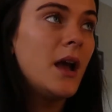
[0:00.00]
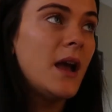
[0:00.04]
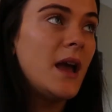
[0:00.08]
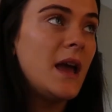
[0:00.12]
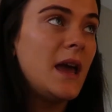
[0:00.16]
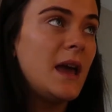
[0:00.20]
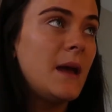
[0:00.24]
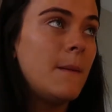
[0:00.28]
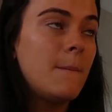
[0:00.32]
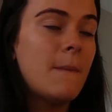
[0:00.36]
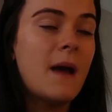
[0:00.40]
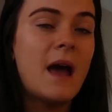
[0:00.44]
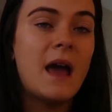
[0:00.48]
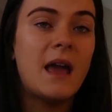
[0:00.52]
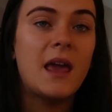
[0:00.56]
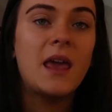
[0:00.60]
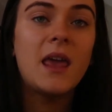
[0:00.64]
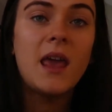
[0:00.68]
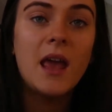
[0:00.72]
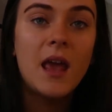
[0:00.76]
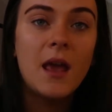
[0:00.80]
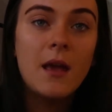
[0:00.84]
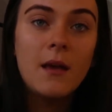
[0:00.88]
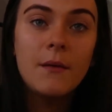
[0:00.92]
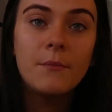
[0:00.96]
I
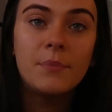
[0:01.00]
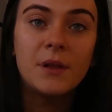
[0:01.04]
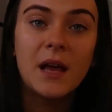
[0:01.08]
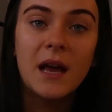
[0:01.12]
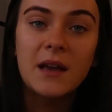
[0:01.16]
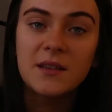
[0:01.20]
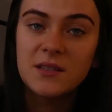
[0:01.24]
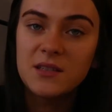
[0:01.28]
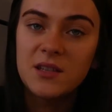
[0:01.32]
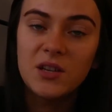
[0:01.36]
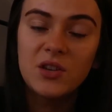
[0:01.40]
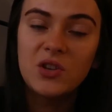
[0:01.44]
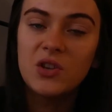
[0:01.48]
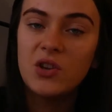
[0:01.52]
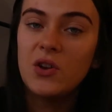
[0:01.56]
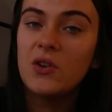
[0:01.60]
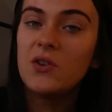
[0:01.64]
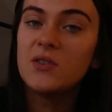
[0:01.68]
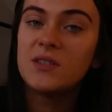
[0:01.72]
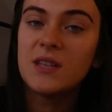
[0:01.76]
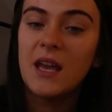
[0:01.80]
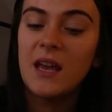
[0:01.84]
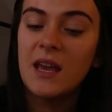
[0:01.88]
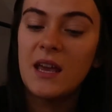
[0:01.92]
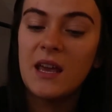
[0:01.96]
hate plastic
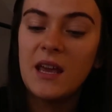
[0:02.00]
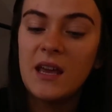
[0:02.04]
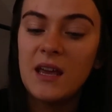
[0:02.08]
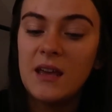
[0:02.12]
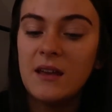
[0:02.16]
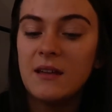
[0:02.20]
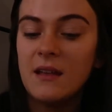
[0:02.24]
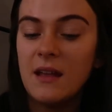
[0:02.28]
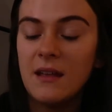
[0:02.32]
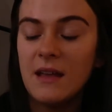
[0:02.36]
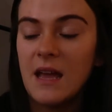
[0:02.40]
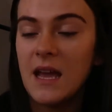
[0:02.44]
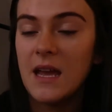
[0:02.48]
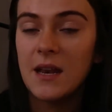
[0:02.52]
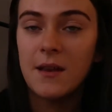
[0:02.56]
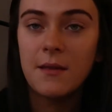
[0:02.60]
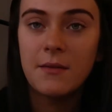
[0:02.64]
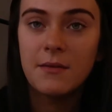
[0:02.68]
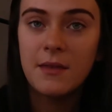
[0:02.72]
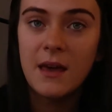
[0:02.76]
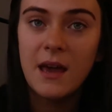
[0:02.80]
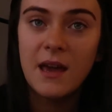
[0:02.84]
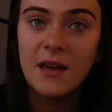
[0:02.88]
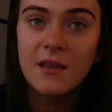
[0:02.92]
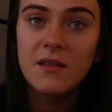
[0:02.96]
use, I hate
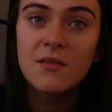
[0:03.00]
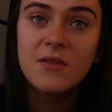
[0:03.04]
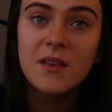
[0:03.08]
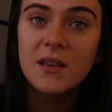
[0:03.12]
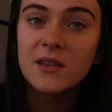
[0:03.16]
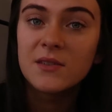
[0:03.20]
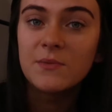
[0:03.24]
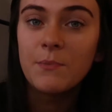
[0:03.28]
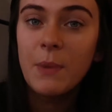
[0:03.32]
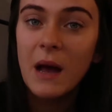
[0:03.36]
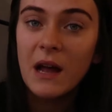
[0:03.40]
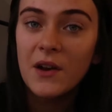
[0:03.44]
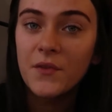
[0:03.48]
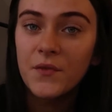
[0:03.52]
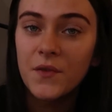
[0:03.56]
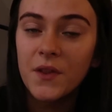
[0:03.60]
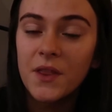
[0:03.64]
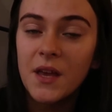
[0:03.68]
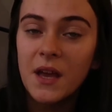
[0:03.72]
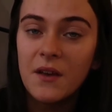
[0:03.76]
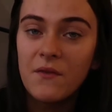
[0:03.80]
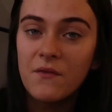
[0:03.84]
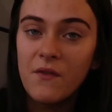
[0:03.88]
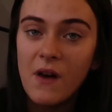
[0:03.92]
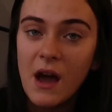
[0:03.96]
anything that's bad for
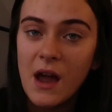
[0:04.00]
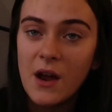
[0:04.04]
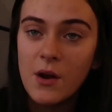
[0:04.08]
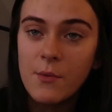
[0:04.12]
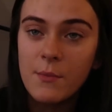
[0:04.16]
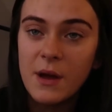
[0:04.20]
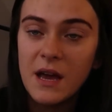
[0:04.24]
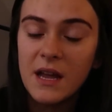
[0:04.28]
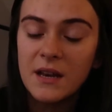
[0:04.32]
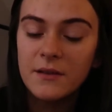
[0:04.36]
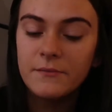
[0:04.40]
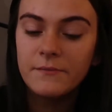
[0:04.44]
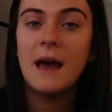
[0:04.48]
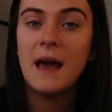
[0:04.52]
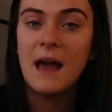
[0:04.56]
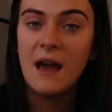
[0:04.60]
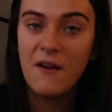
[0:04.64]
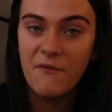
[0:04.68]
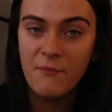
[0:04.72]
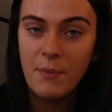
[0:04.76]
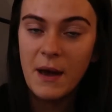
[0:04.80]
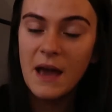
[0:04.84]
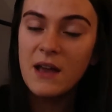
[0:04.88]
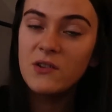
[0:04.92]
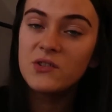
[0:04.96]
the environment. I
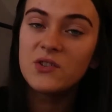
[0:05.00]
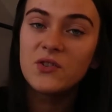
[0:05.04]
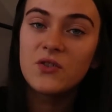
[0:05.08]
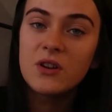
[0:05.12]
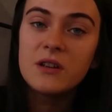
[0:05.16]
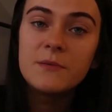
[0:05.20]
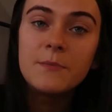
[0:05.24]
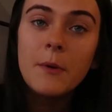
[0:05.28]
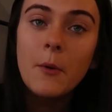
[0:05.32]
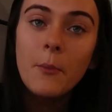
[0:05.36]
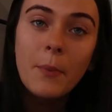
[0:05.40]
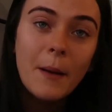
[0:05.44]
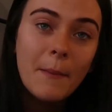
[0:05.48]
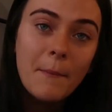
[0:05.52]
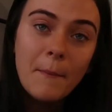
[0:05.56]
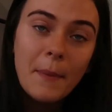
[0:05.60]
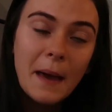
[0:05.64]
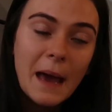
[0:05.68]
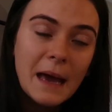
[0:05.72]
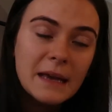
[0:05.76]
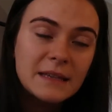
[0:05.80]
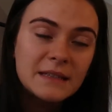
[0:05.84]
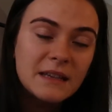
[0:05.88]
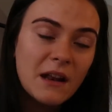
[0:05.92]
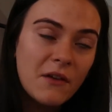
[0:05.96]
have biodegradable bin
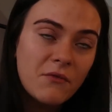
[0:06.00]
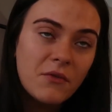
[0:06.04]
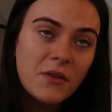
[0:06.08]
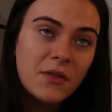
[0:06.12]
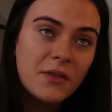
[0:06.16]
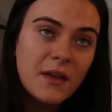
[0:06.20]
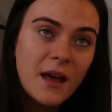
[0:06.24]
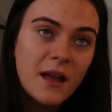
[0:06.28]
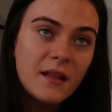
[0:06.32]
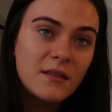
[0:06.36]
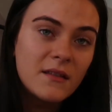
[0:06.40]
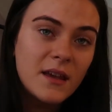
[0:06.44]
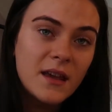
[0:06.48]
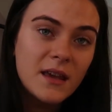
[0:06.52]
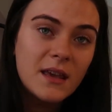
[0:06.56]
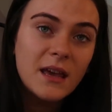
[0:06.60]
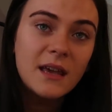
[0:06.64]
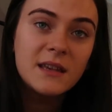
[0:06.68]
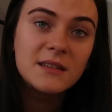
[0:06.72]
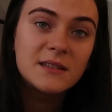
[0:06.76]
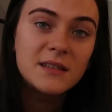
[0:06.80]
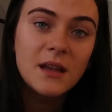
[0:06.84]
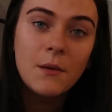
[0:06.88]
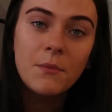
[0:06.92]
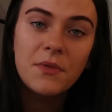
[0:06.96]
bags and everything, like,
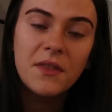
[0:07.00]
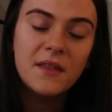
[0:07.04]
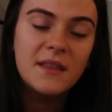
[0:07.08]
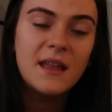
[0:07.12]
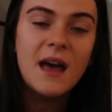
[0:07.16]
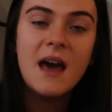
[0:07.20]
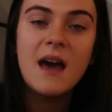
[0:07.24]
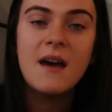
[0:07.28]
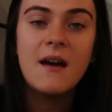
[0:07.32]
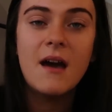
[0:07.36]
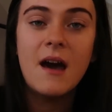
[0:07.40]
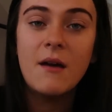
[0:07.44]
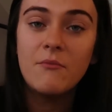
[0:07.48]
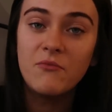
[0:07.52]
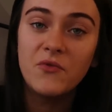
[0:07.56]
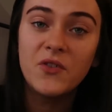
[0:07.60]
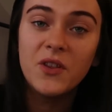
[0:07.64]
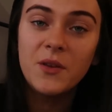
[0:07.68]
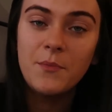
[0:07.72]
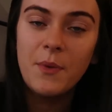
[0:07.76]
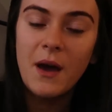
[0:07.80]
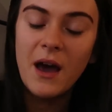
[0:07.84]
it's something that I am really